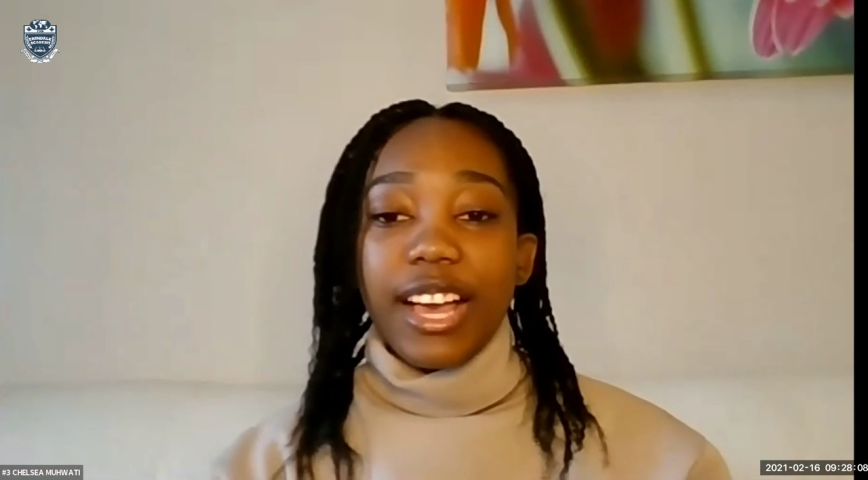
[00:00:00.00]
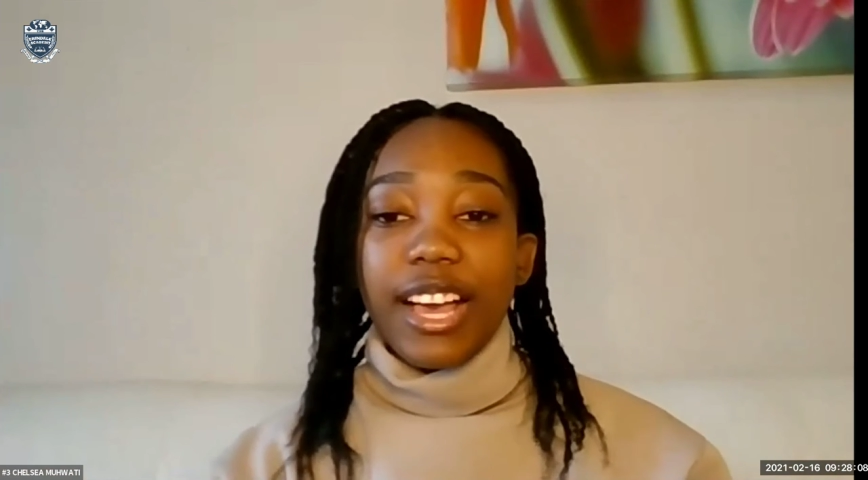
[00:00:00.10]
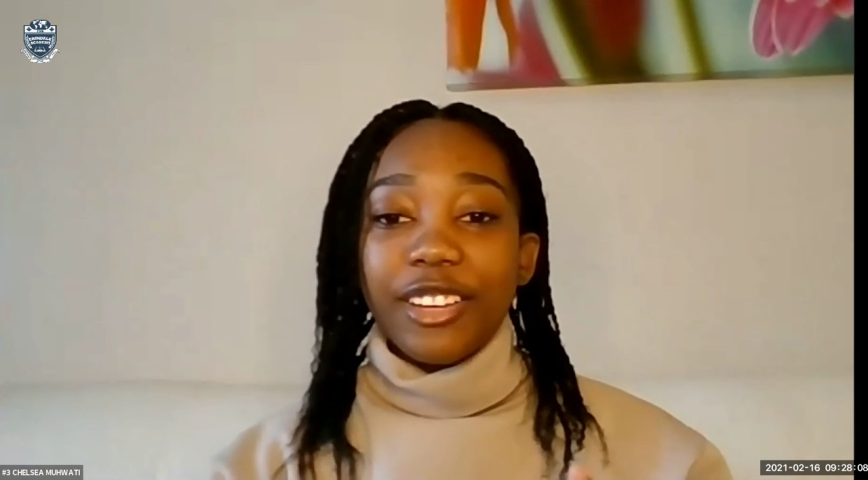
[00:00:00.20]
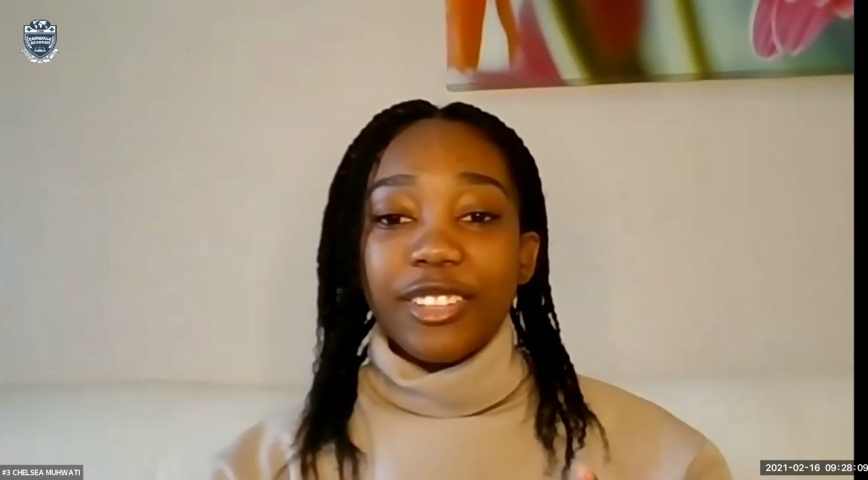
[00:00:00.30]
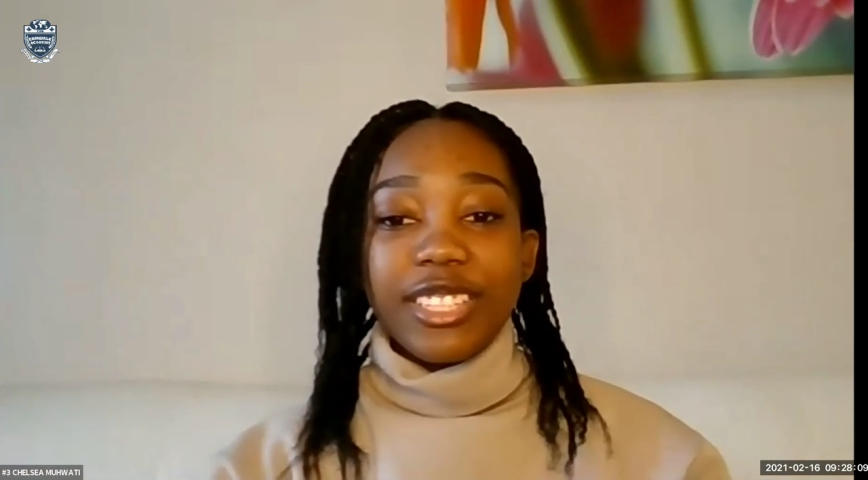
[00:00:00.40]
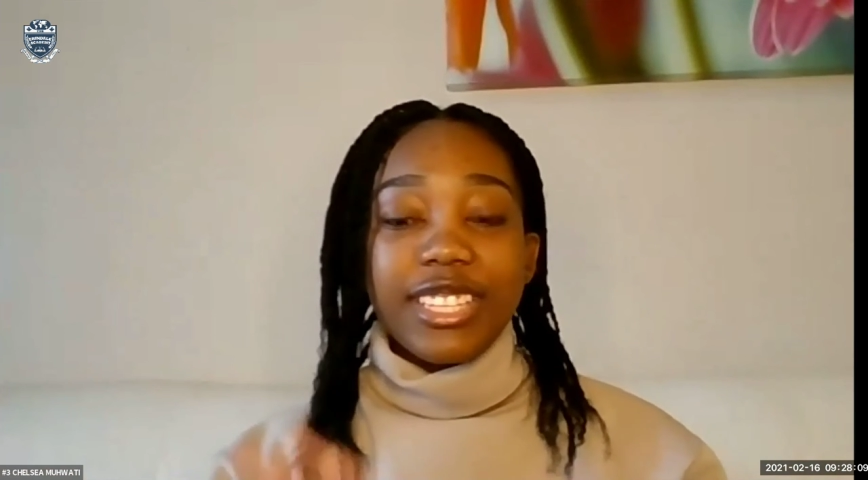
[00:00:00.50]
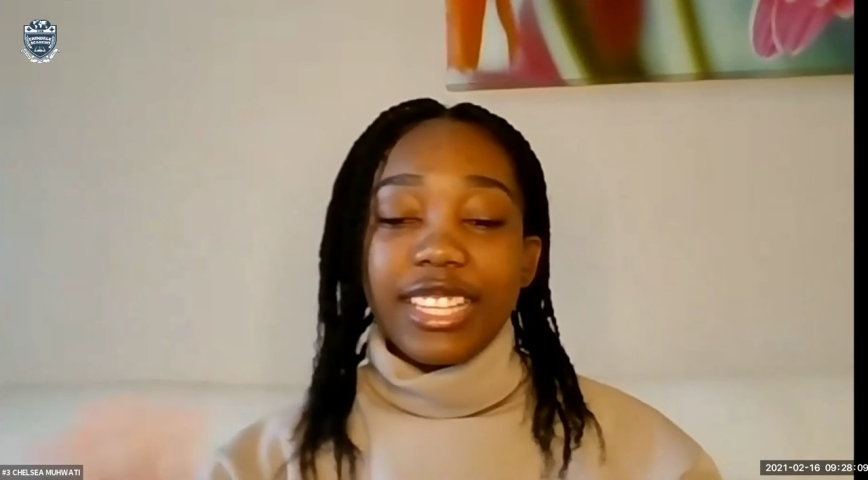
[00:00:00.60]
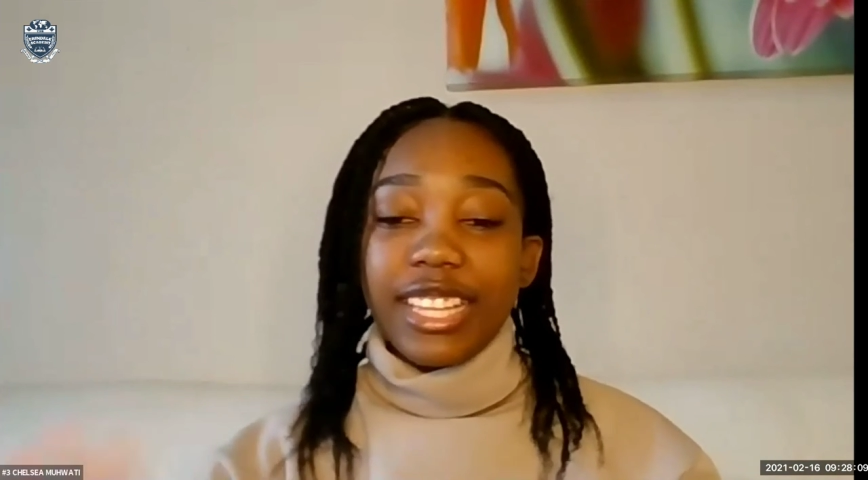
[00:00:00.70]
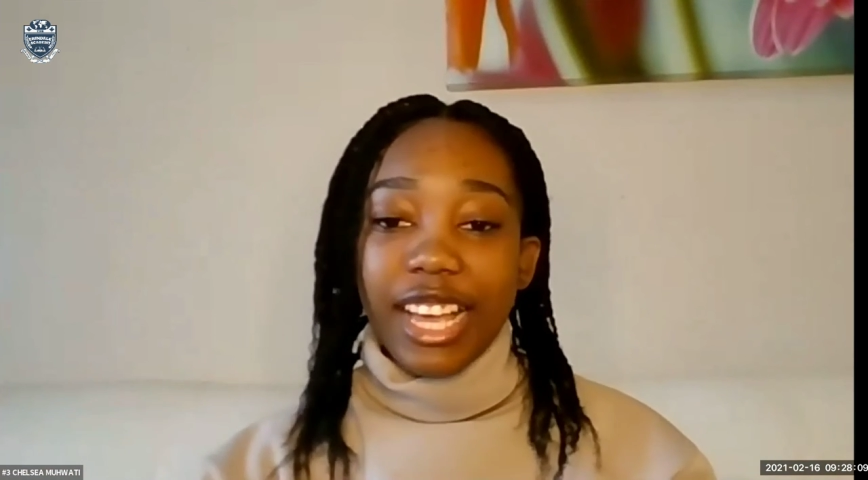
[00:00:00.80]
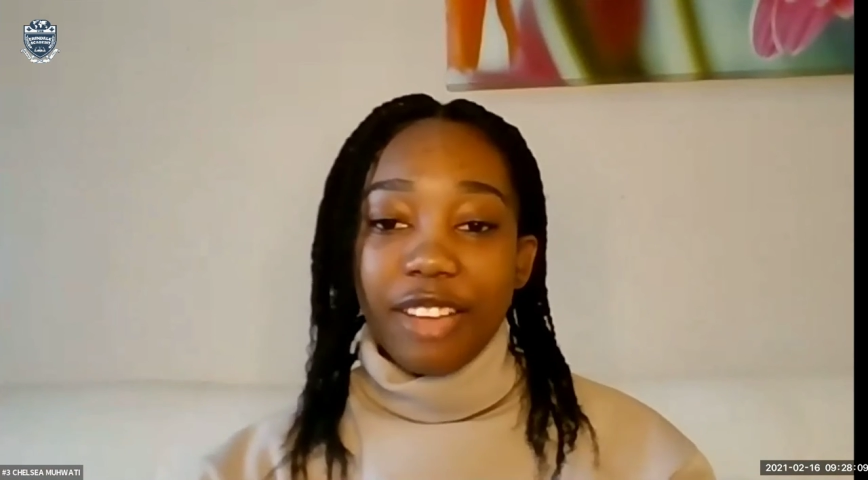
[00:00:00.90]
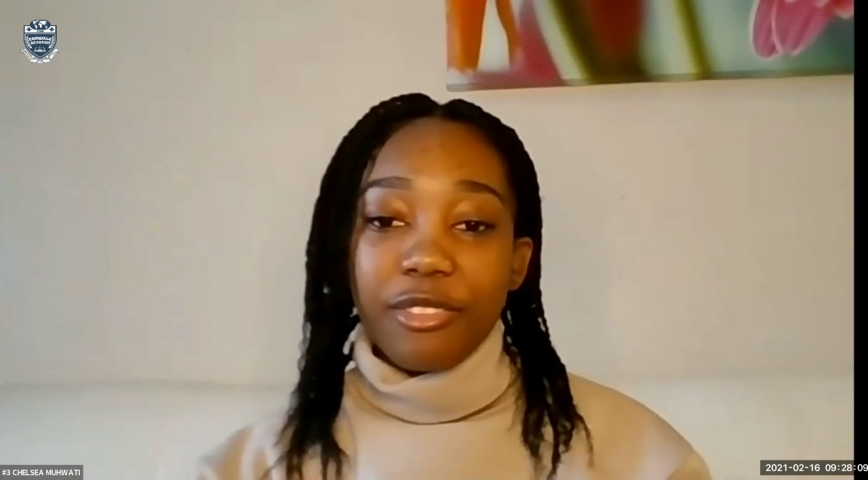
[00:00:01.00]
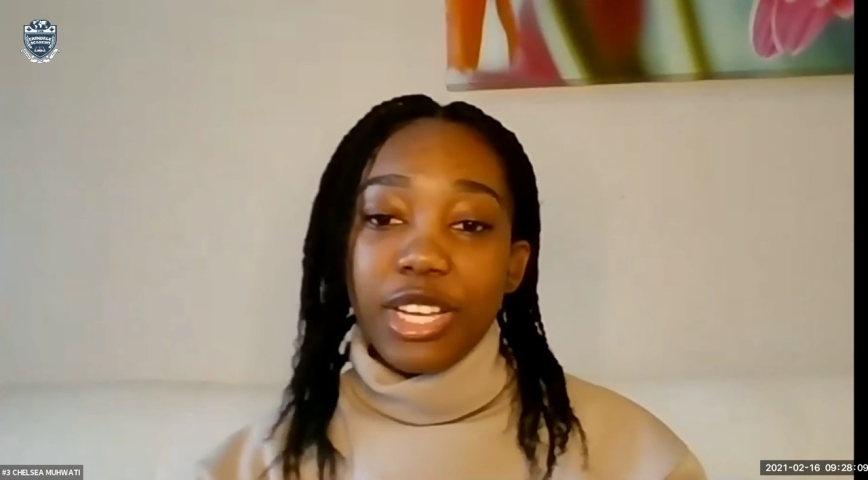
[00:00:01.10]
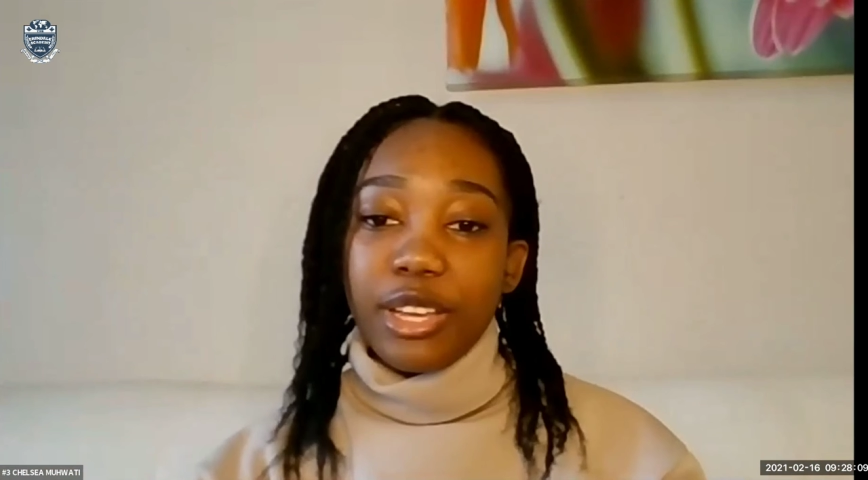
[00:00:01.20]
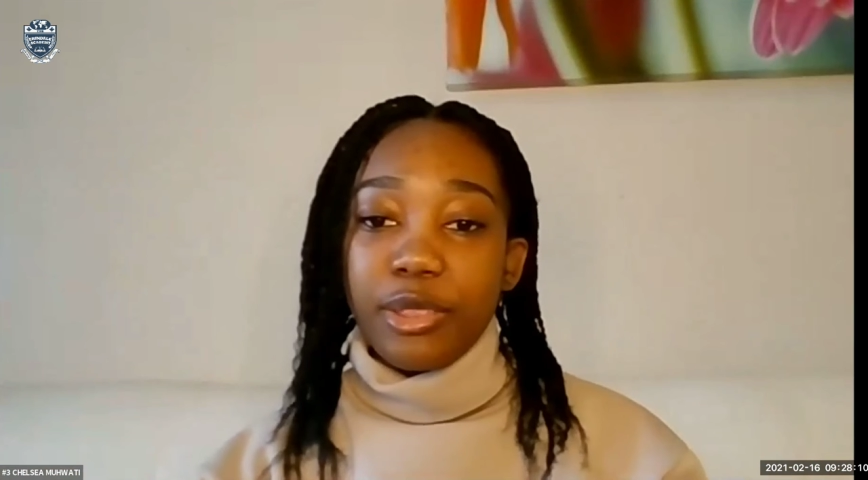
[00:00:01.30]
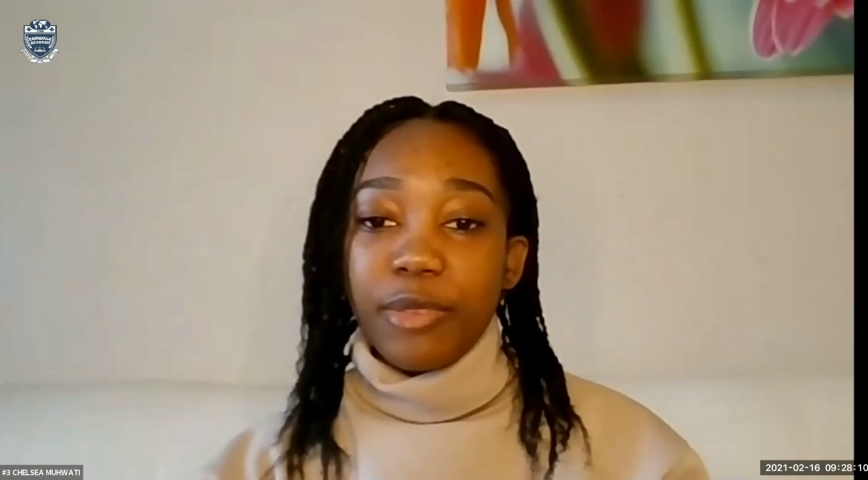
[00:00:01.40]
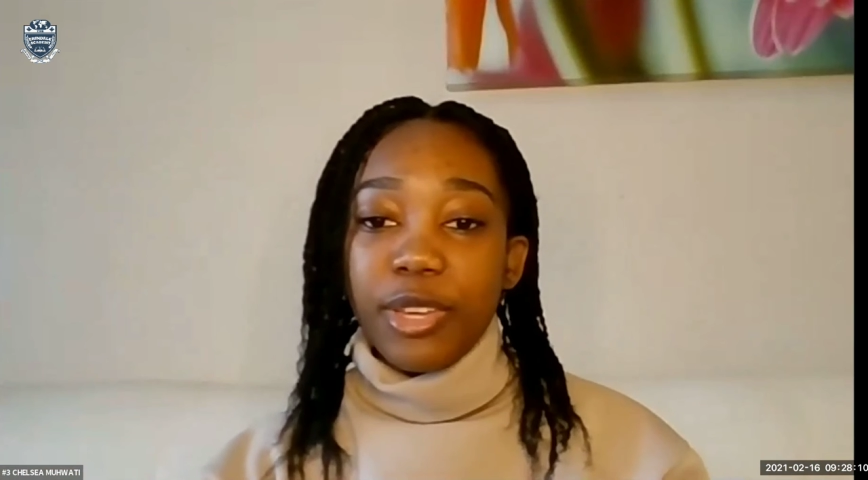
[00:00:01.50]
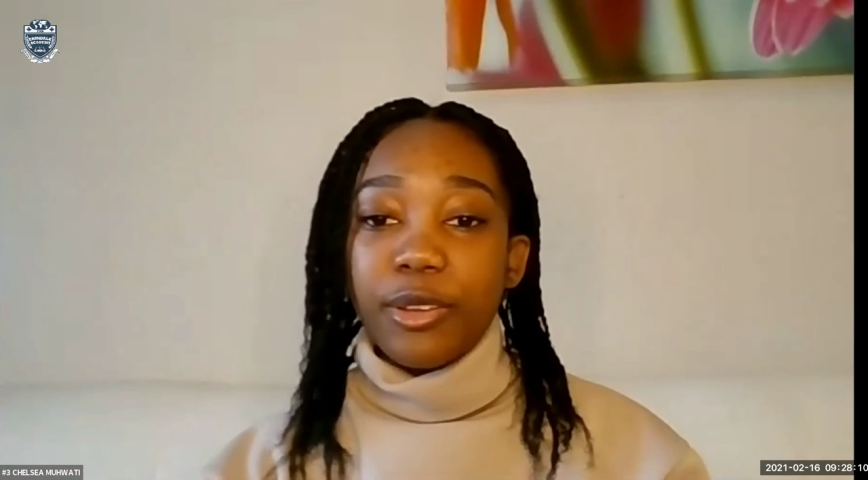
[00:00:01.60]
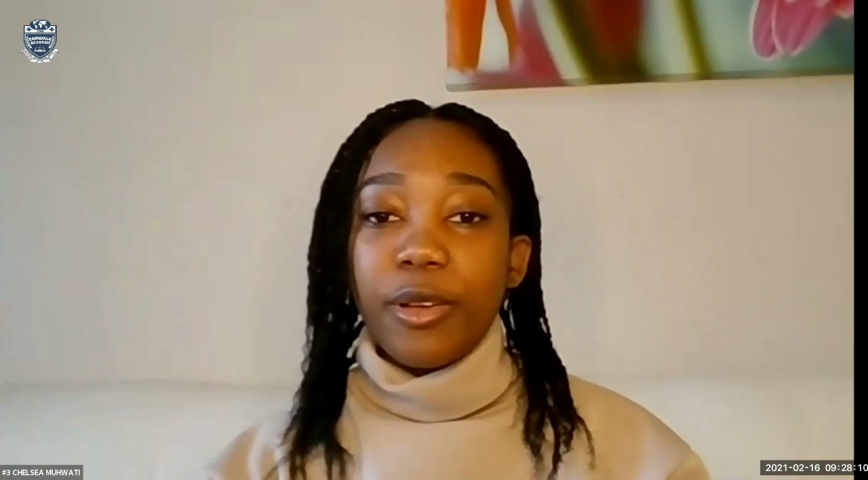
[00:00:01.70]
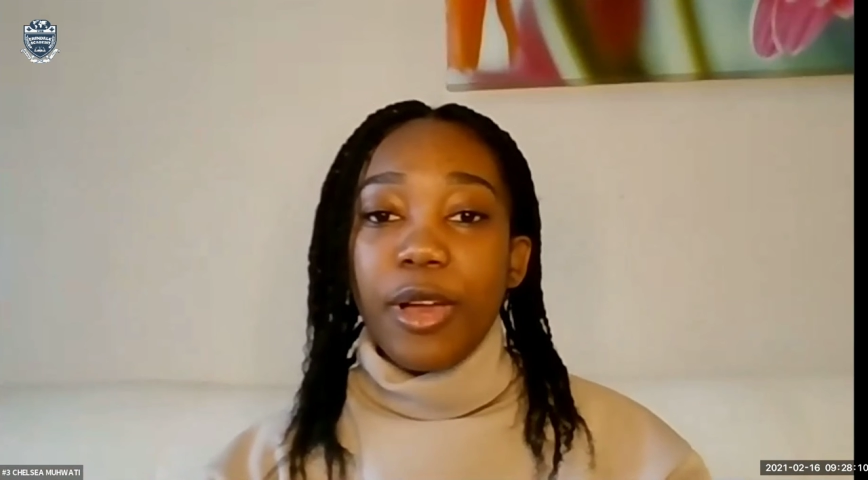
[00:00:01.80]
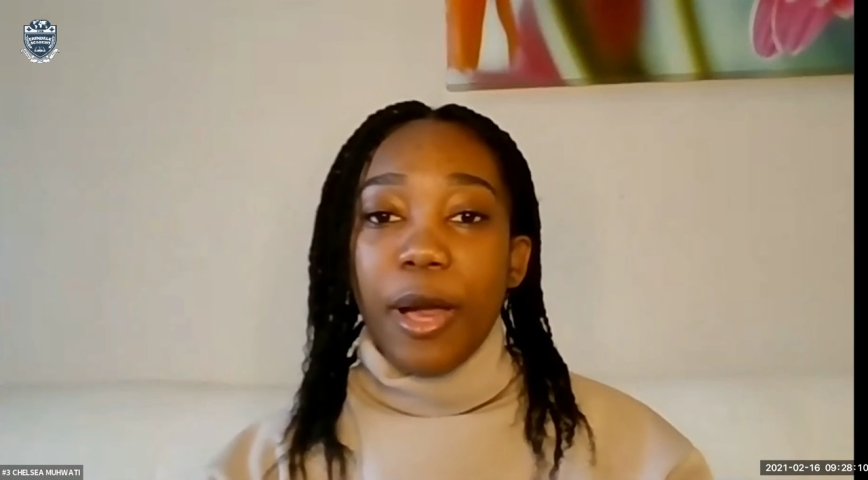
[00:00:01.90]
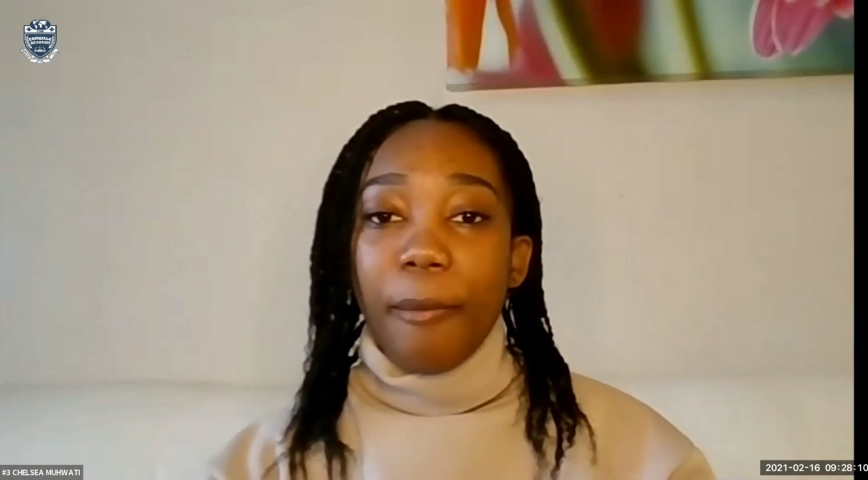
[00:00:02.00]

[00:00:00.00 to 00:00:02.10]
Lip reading: I always see like Africa in the middle.